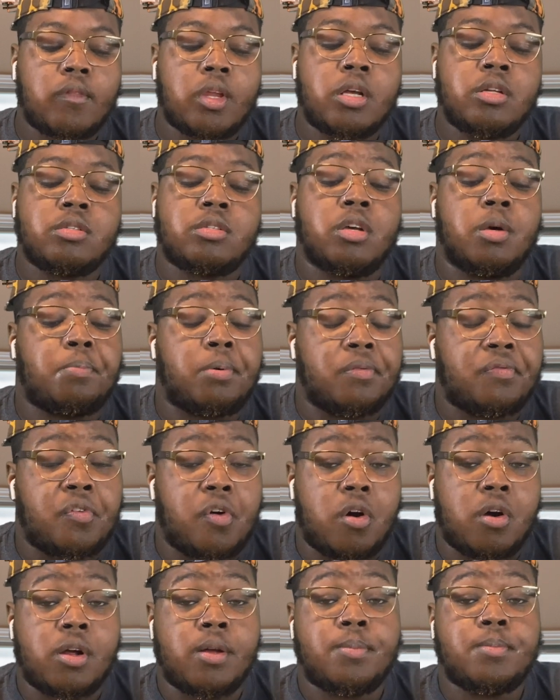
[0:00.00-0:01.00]
to
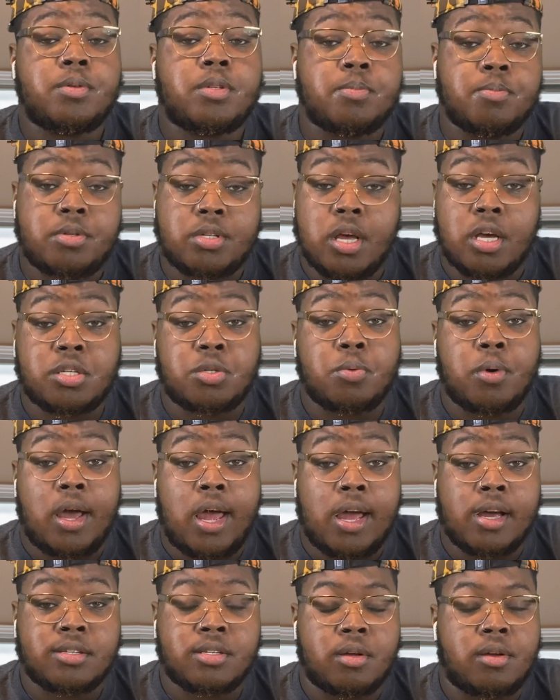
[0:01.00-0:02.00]
perform some sexual
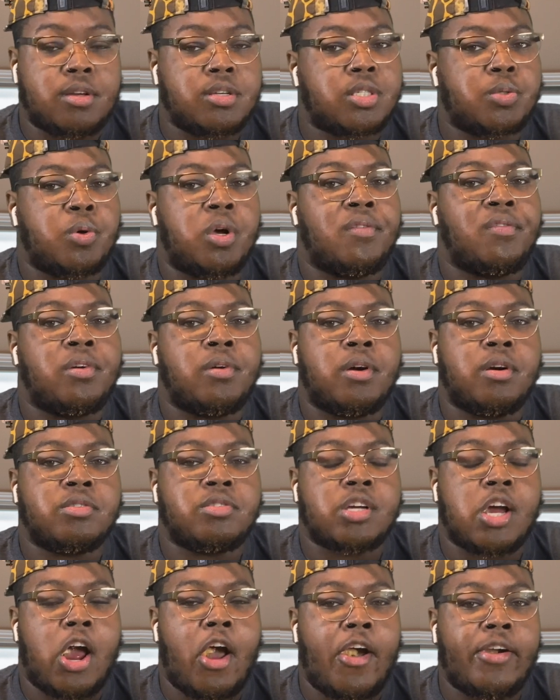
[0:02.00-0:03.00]
acts on his 12-year-old
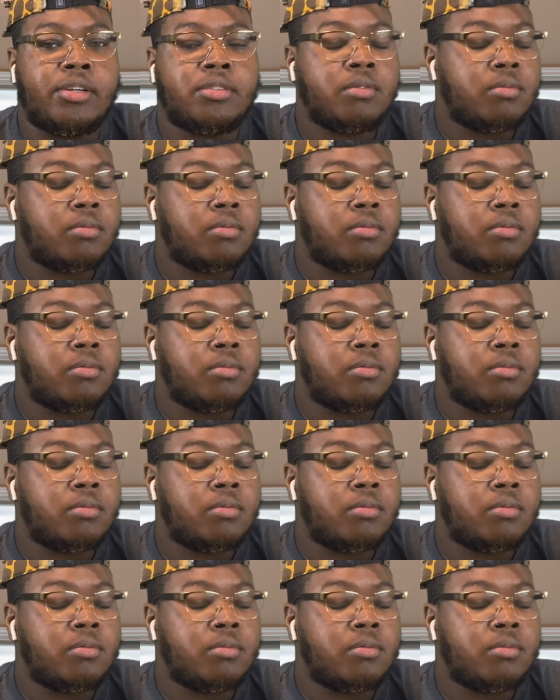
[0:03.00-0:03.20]
child.